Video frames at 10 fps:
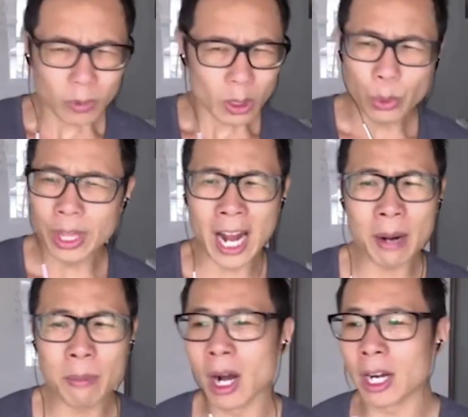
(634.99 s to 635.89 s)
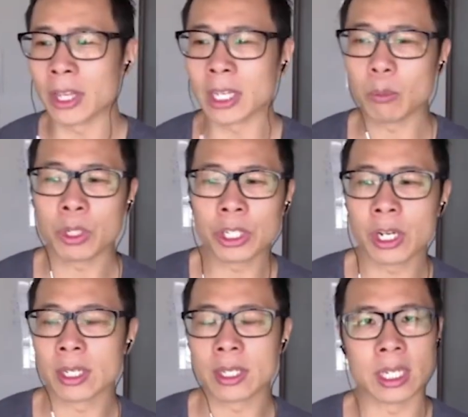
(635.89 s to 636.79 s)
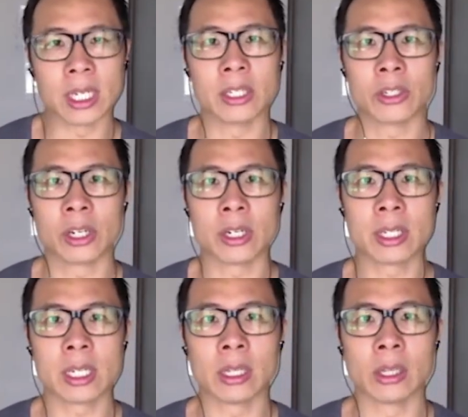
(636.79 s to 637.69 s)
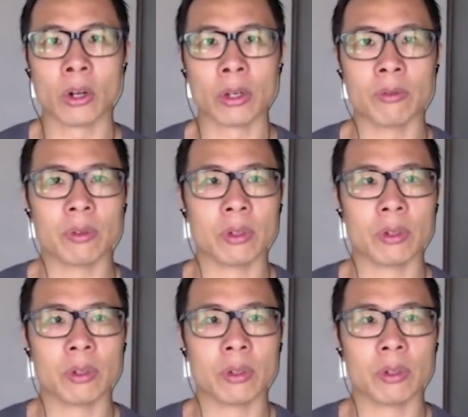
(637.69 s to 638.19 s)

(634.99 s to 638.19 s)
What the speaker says: with that in mind, I think what you're going to see is, you're going to see a lot of